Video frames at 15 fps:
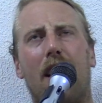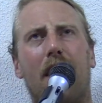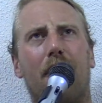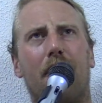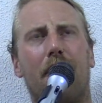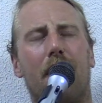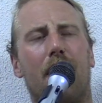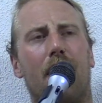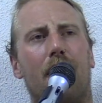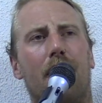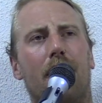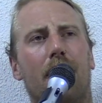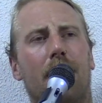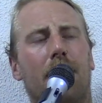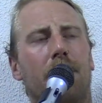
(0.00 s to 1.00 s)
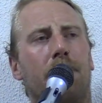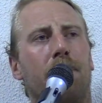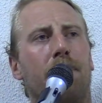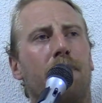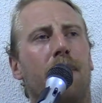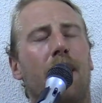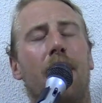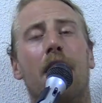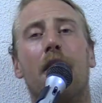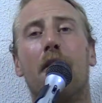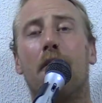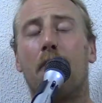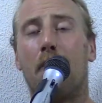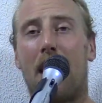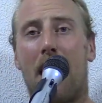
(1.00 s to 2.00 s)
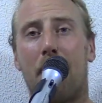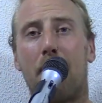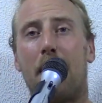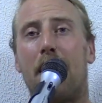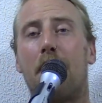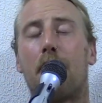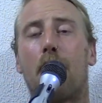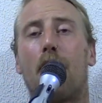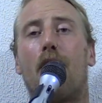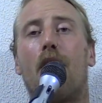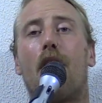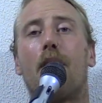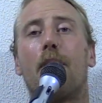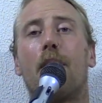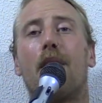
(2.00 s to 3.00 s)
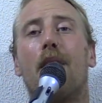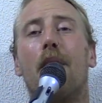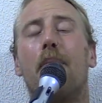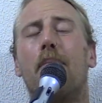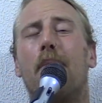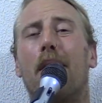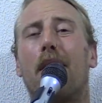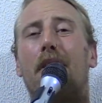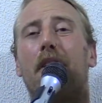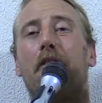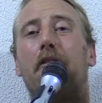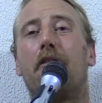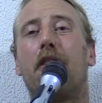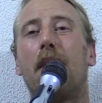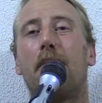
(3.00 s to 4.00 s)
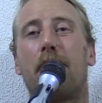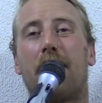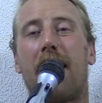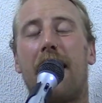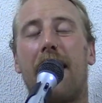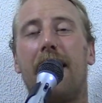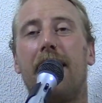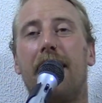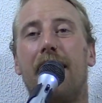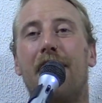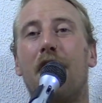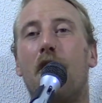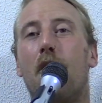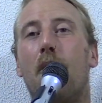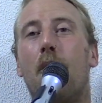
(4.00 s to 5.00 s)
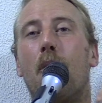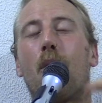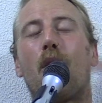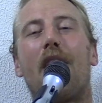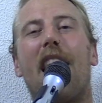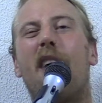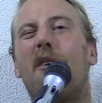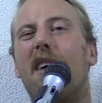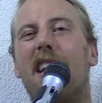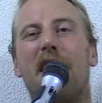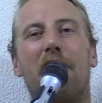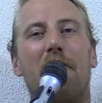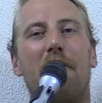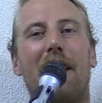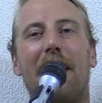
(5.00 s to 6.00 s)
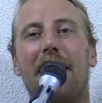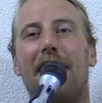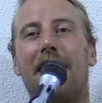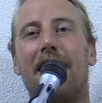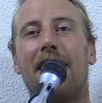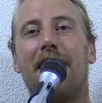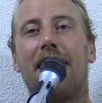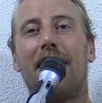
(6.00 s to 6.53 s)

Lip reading: I don't even know. We have been in Pearl Harbor, but on the flip side, we're out invading